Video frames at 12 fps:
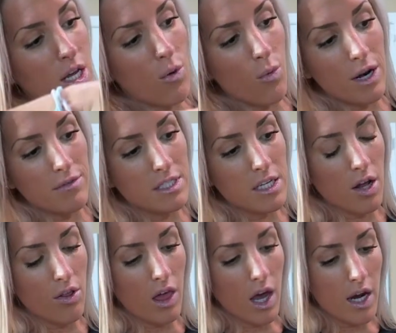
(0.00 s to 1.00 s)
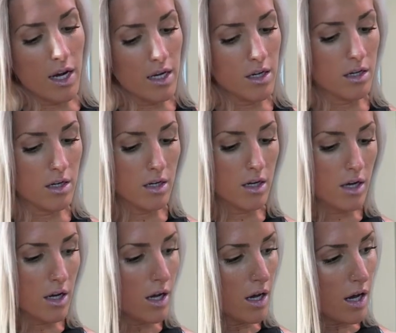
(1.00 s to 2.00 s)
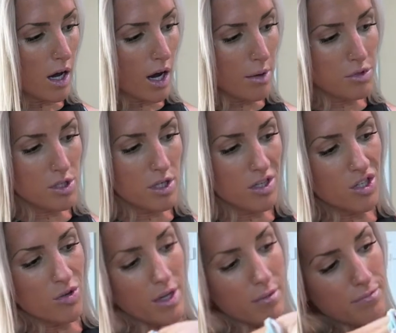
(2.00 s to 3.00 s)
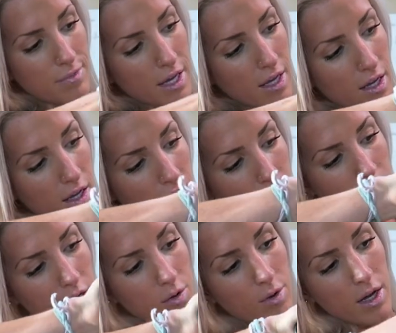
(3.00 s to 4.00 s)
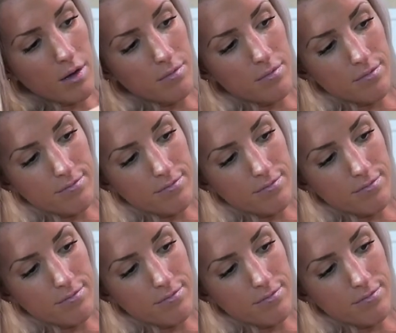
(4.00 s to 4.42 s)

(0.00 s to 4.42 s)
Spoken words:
like what I've seen online. I'm just gonna do it, and you know what?